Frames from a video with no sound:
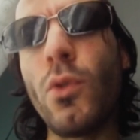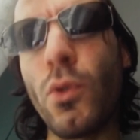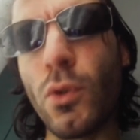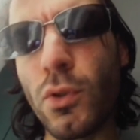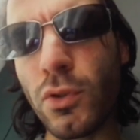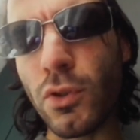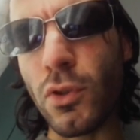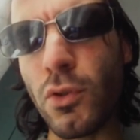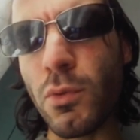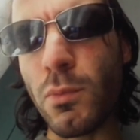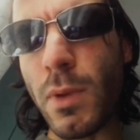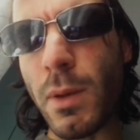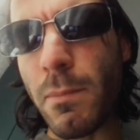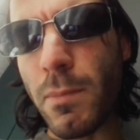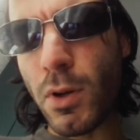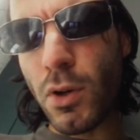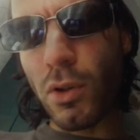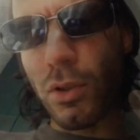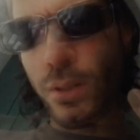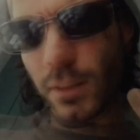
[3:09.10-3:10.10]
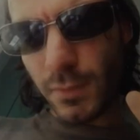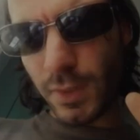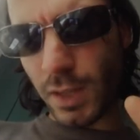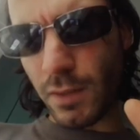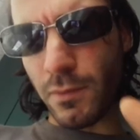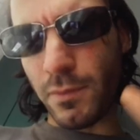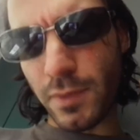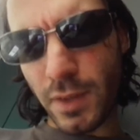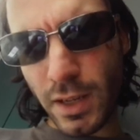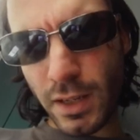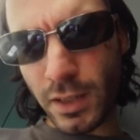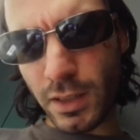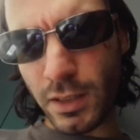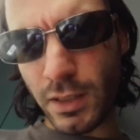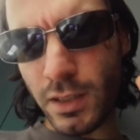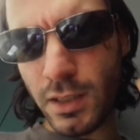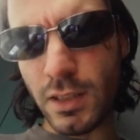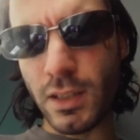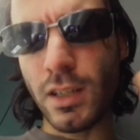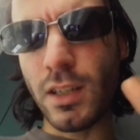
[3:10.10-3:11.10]
also to my brother, and
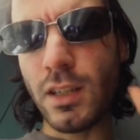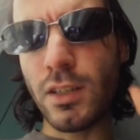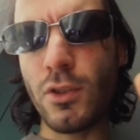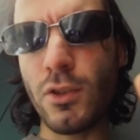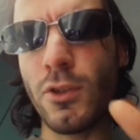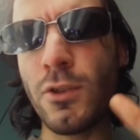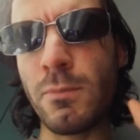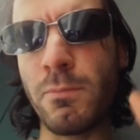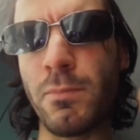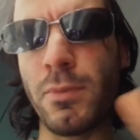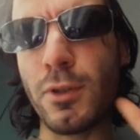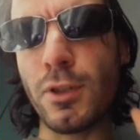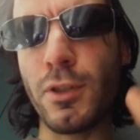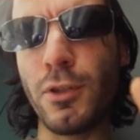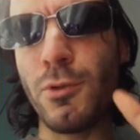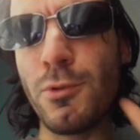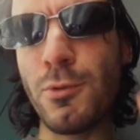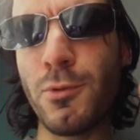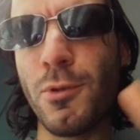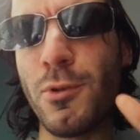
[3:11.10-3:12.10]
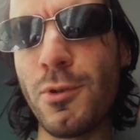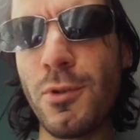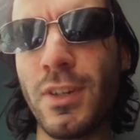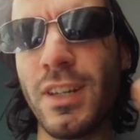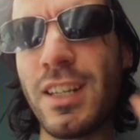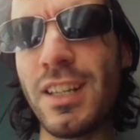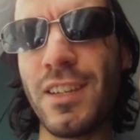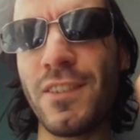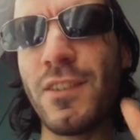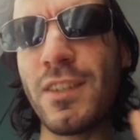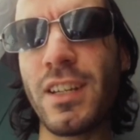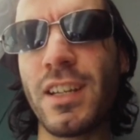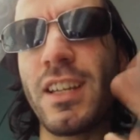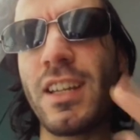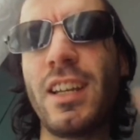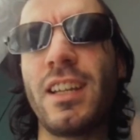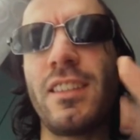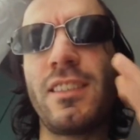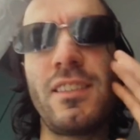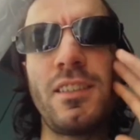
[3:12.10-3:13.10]
finally, I hope you all have a
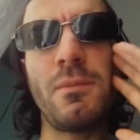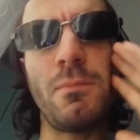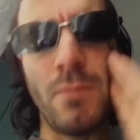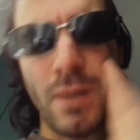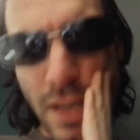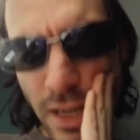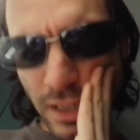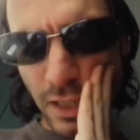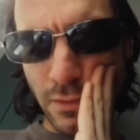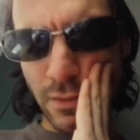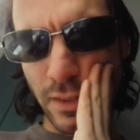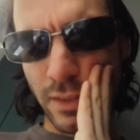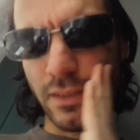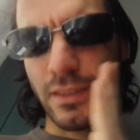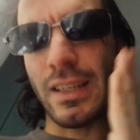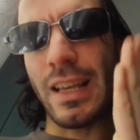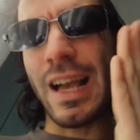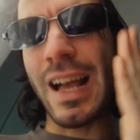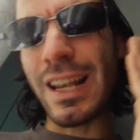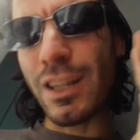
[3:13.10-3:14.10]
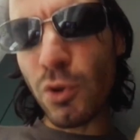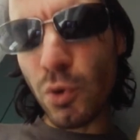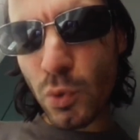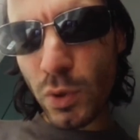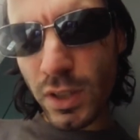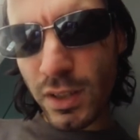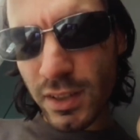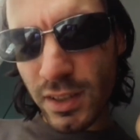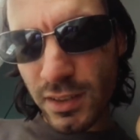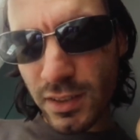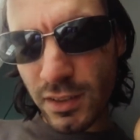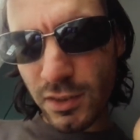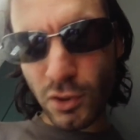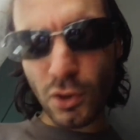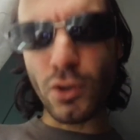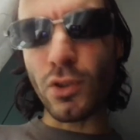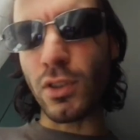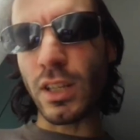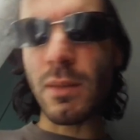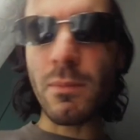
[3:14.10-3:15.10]
great breakfast. I'll do it as
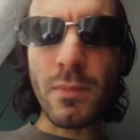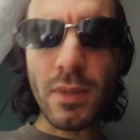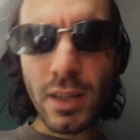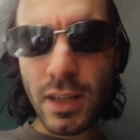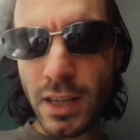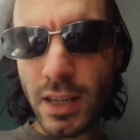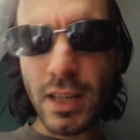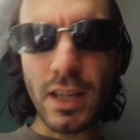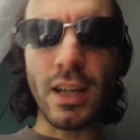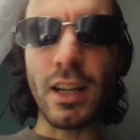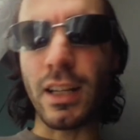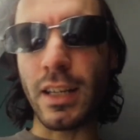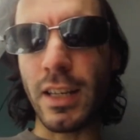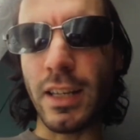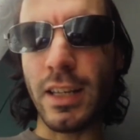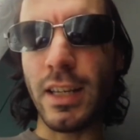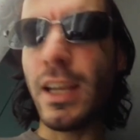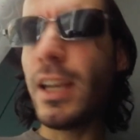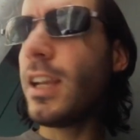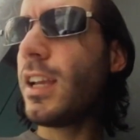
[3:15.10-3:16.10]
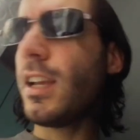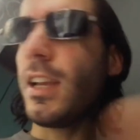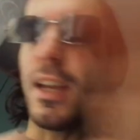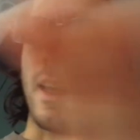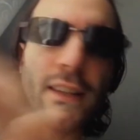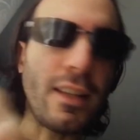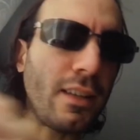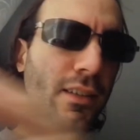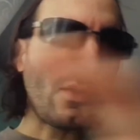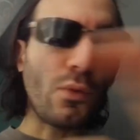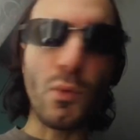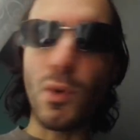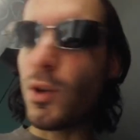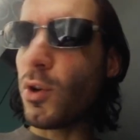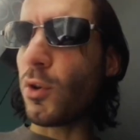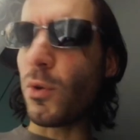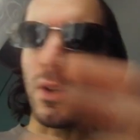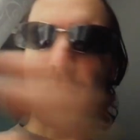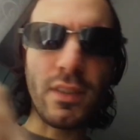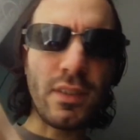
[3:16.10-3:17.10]
soon, I'm really hungry, and as we
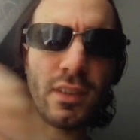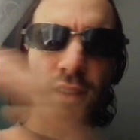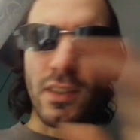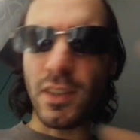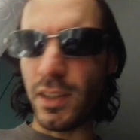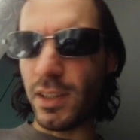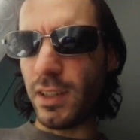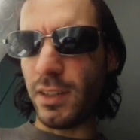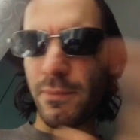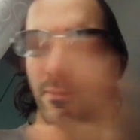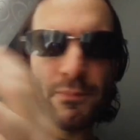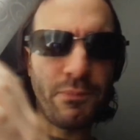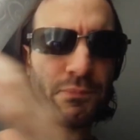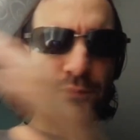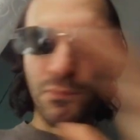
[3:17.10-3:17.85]
always say,